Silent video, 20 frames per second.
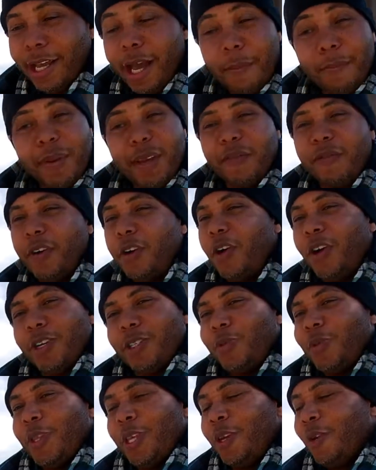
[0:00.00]
I'm being very
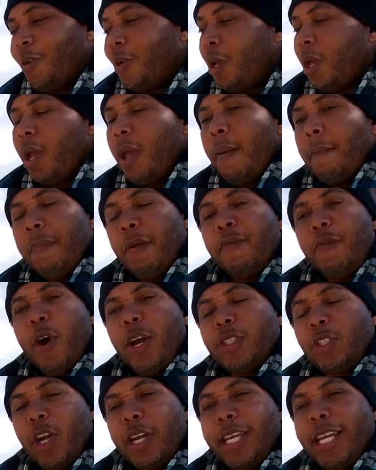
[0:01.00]
honest with you. Before I
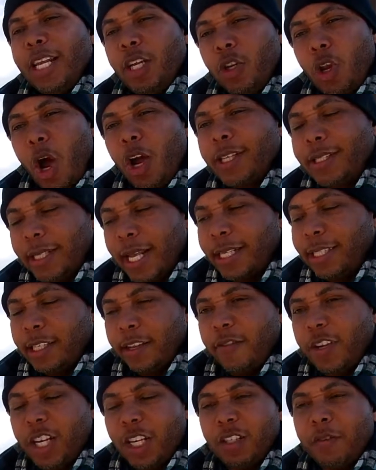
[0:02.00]
start getting knock sensitive
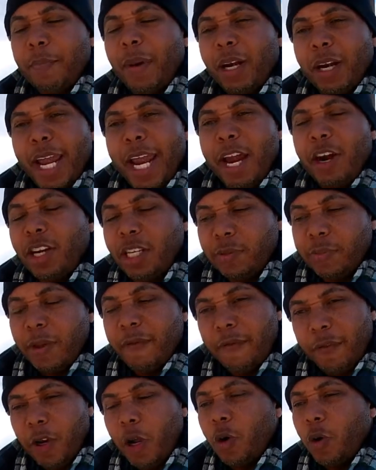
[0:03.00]
because of the amount of air that's being
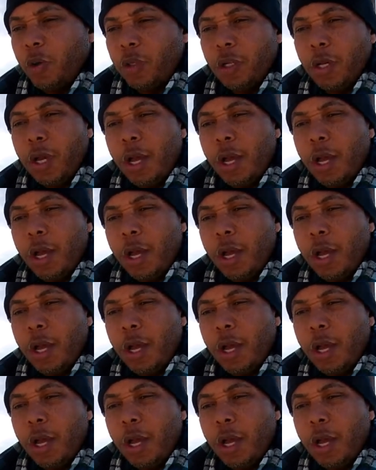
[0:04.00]
flowed.